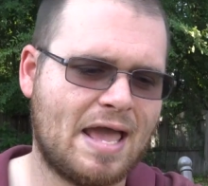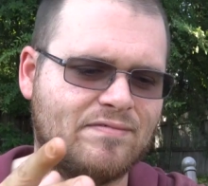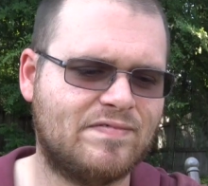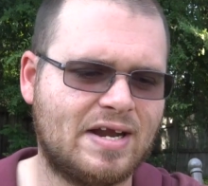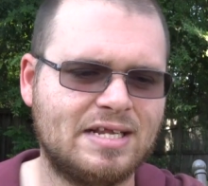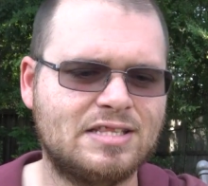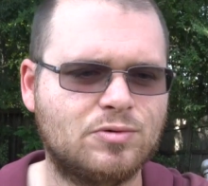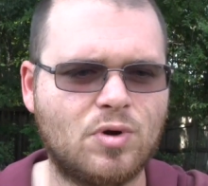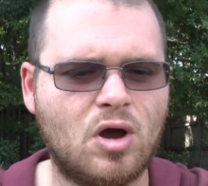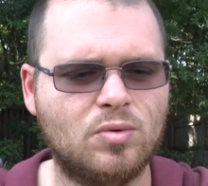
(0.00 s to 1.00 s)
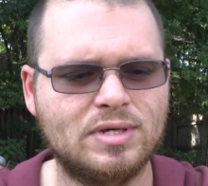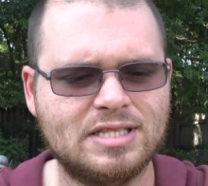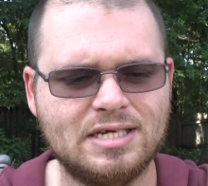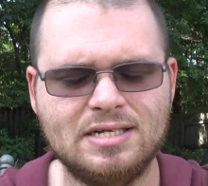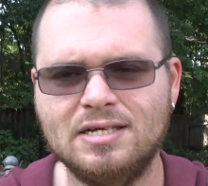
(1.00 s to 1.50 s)
haven't found anything wrong
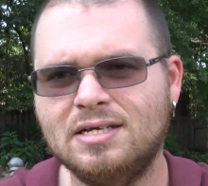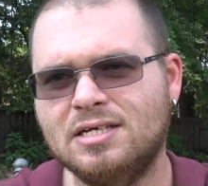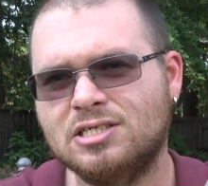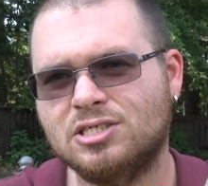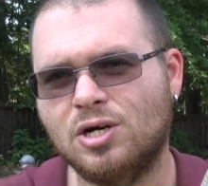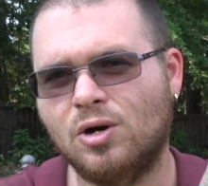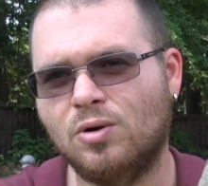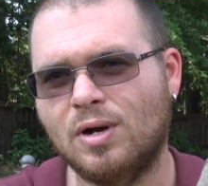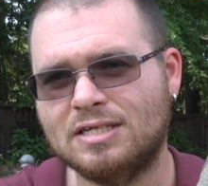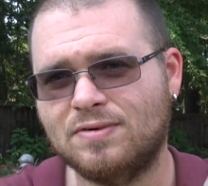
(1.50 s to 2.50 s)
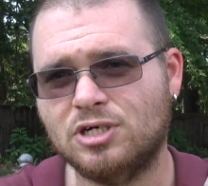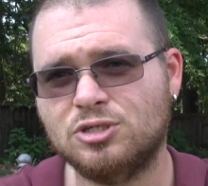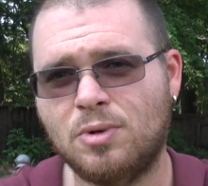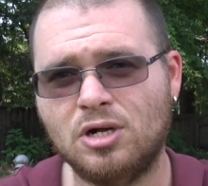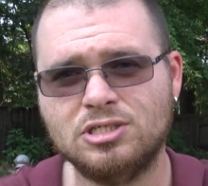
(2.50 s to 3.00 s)
with it. So as far as
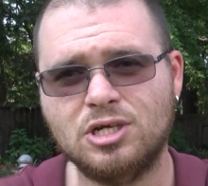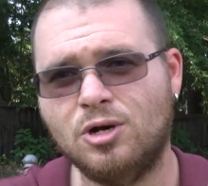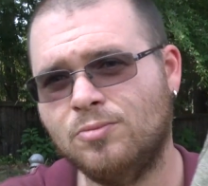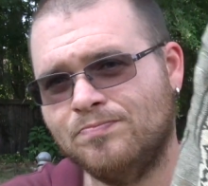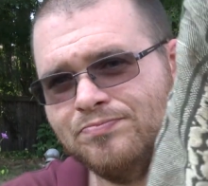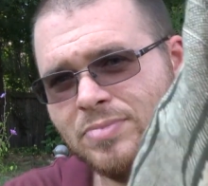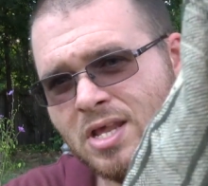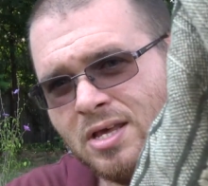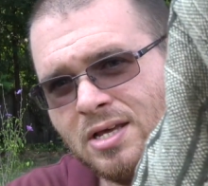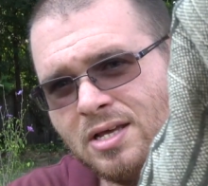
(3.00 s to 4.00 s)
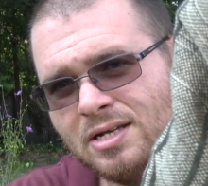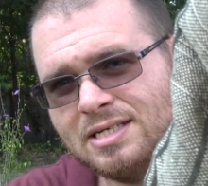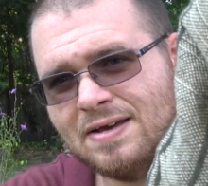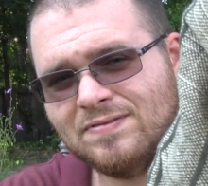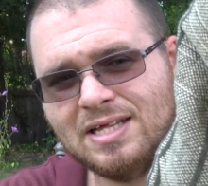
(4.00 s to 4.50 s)
shemaghs go,
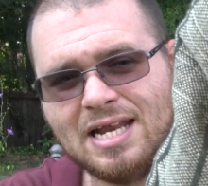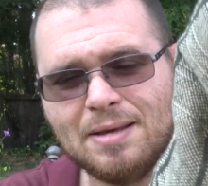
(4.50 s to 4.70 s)
definitely an